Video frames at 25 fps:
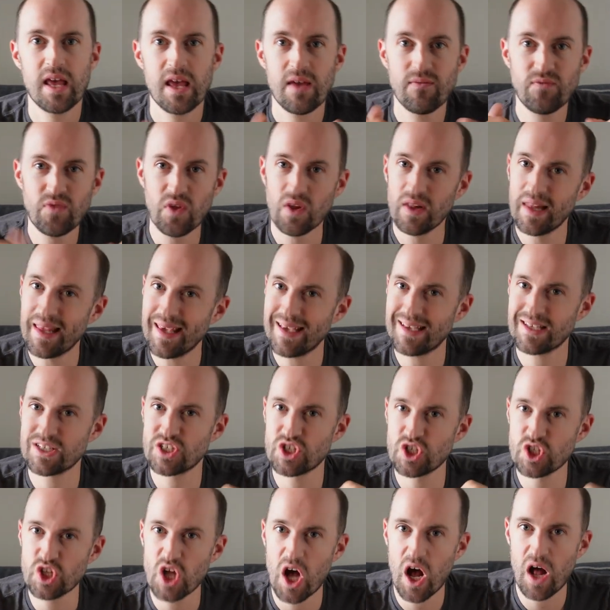If the link
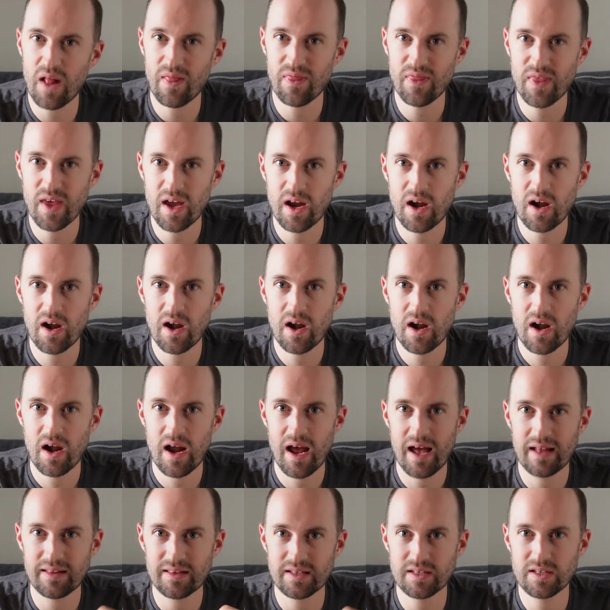is not there
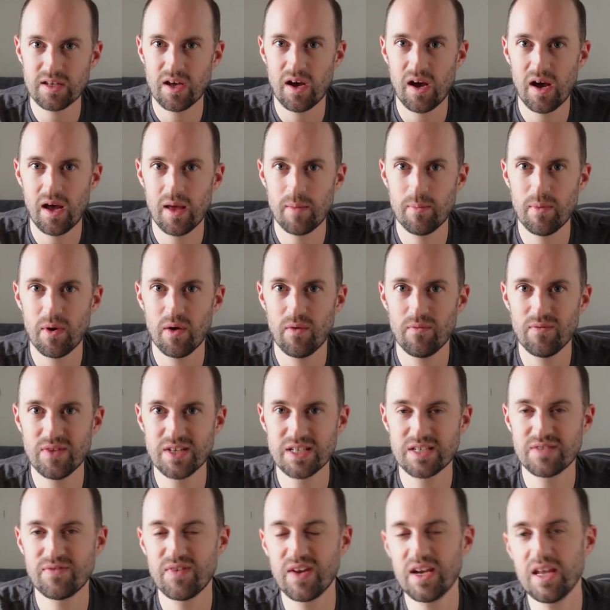at the time of
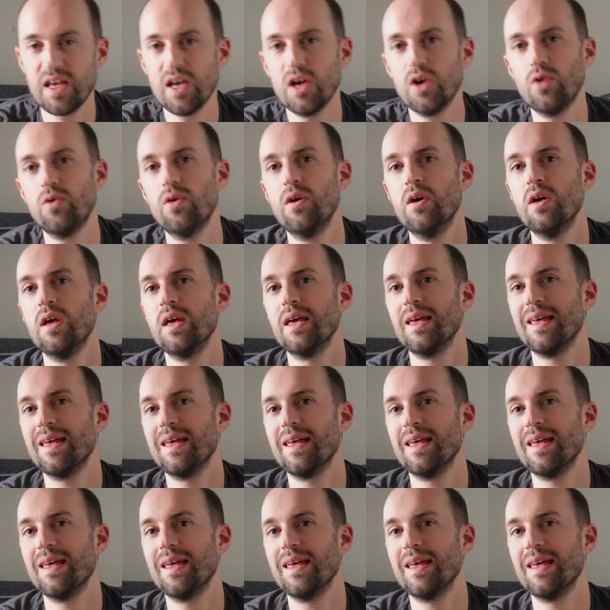this video,